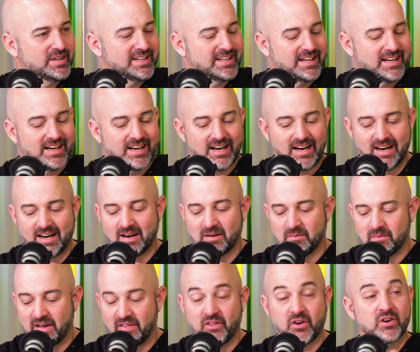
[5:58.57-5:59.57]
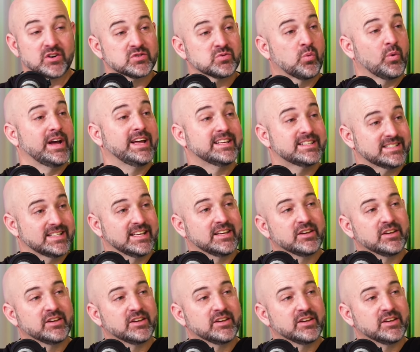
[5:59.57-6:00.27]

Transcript: Yeah. And there's ways to